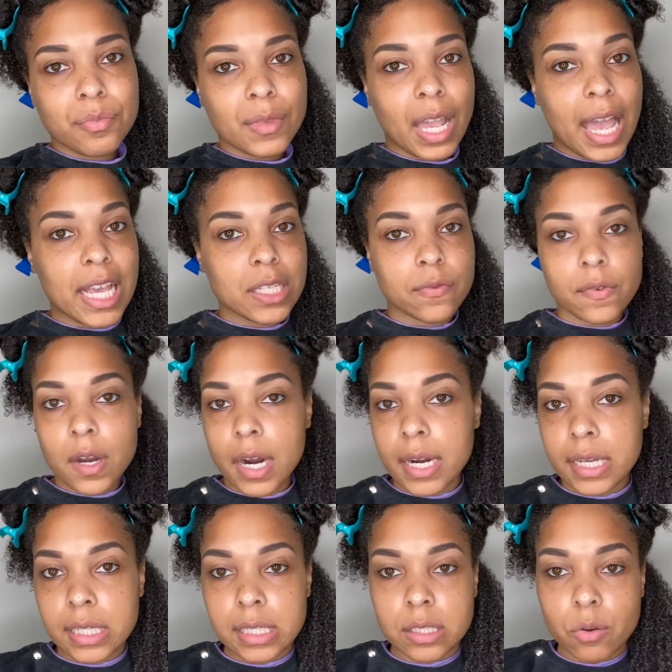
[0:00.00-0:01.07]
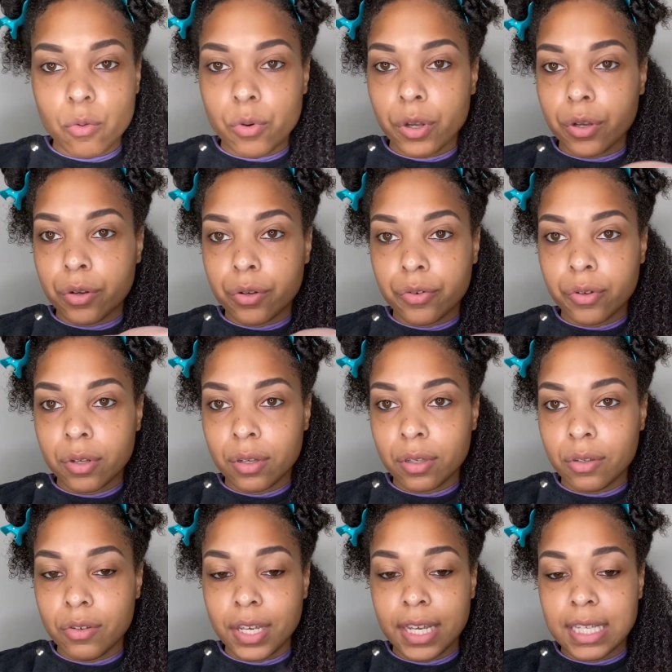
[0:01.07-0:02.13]
As far as oil,
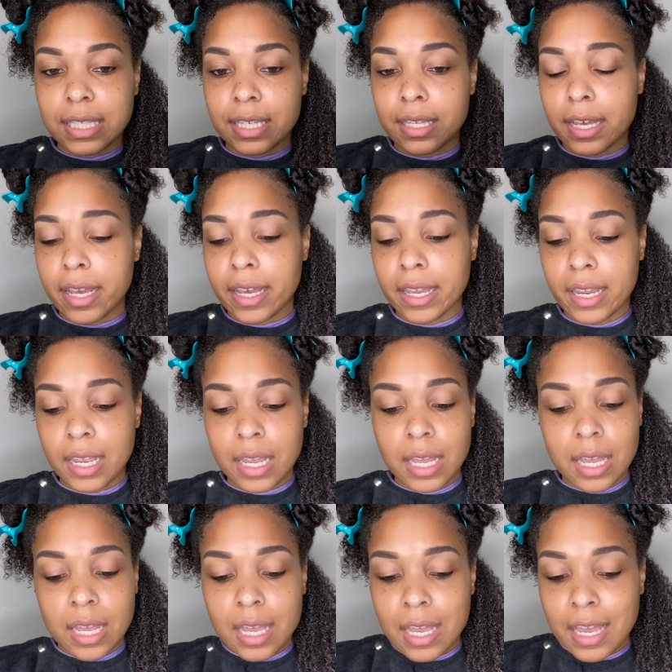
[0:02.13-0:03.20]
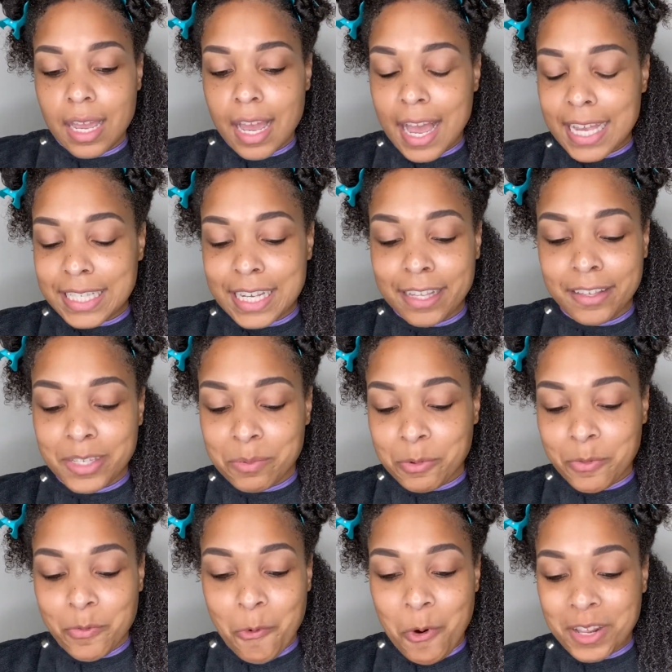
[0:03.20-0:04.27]
you can see that I said this
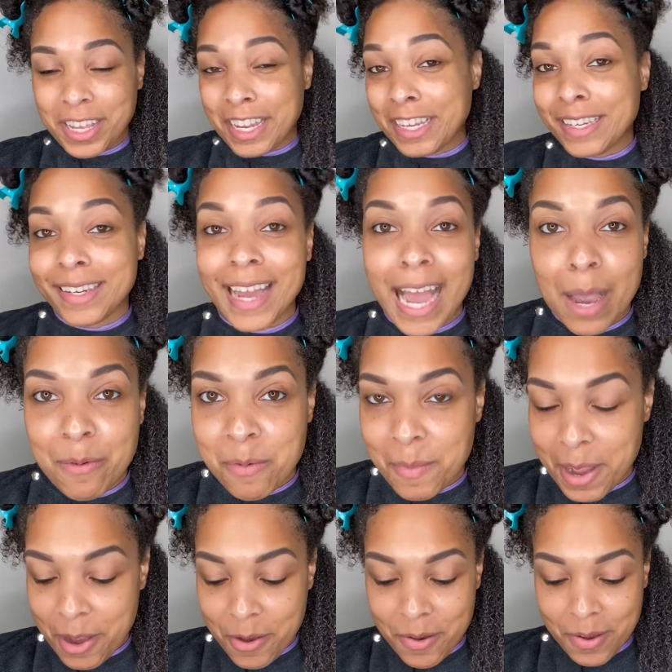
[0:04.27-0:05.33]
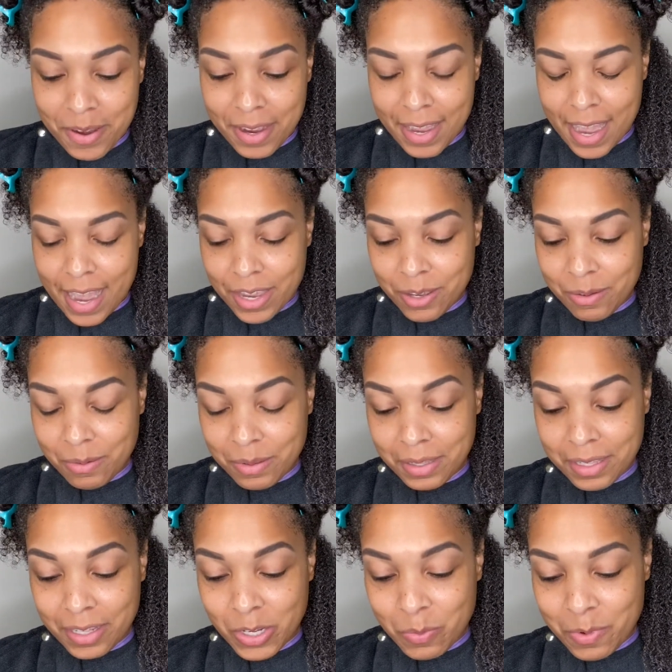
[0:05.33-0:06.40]
before, like a dime amount. I use
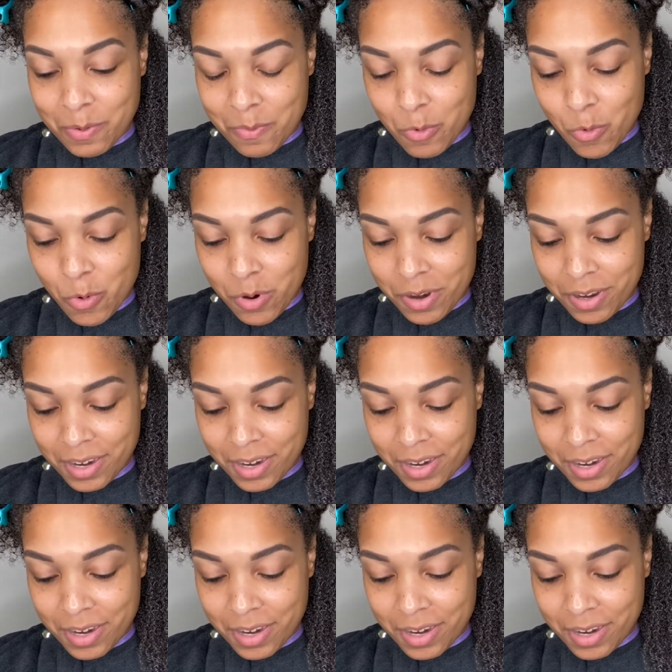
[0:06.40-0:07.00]
a little bit more,